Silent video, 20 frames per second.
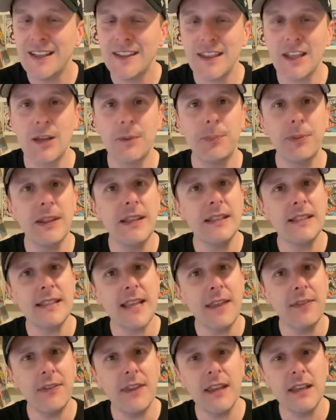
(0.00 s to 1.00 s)
The complete
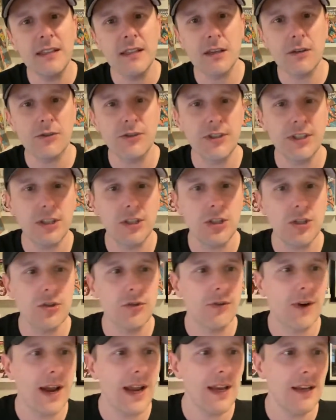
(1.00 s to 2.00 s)
set thing is interesting too,
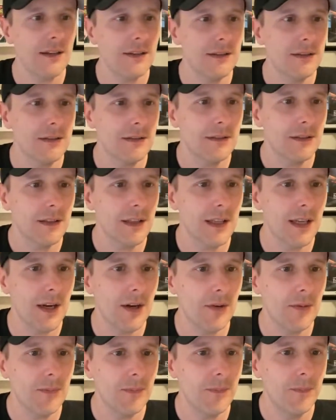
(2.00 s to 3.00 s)
right? You
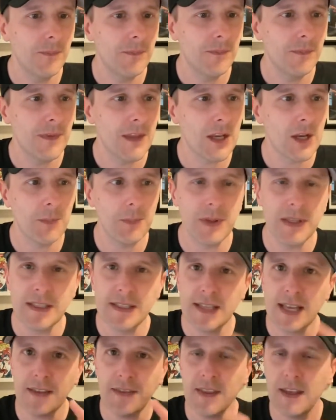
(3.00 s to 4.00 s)
know, the complete
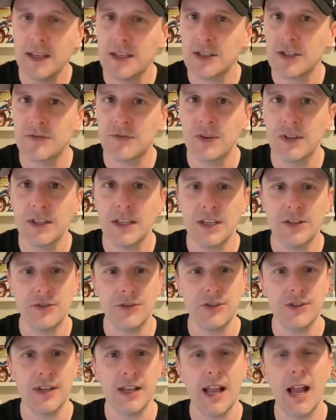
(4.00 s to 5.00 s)
set thing is really
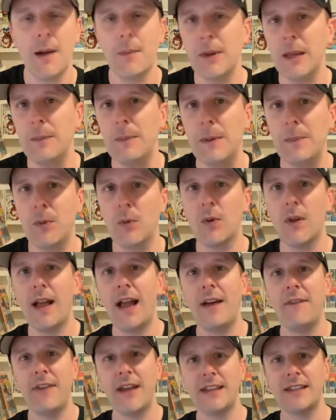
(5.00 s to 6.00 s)
interesting. How many people will
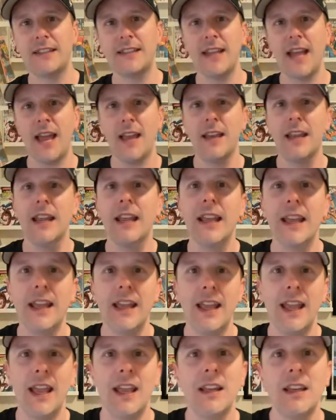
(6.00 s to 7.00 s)
have that set?
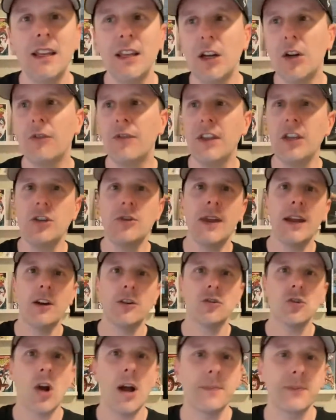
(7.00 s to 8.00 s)
And you know, if they do
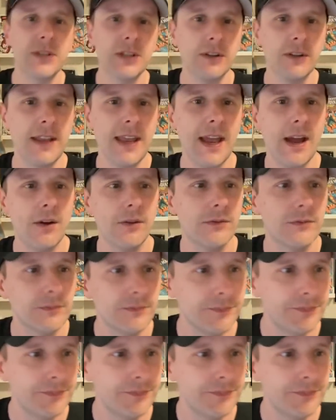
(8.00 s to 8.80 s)
airdrops, it'll count.